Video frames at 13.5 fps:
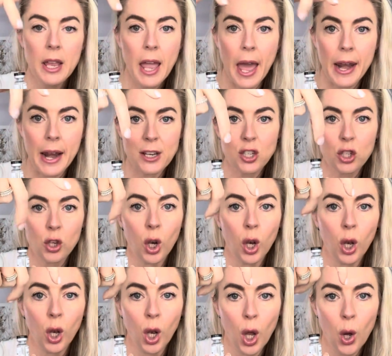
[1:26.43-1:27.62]
and I
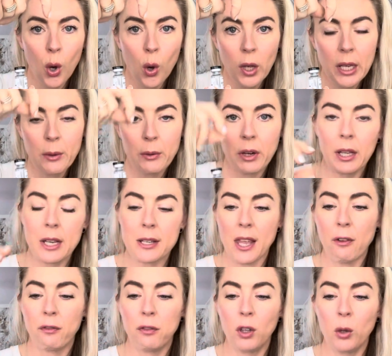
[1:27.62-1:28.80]
slowly release
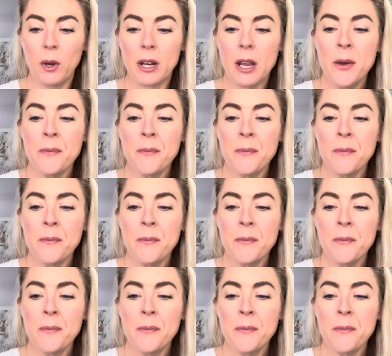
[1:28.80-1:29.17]
that fluid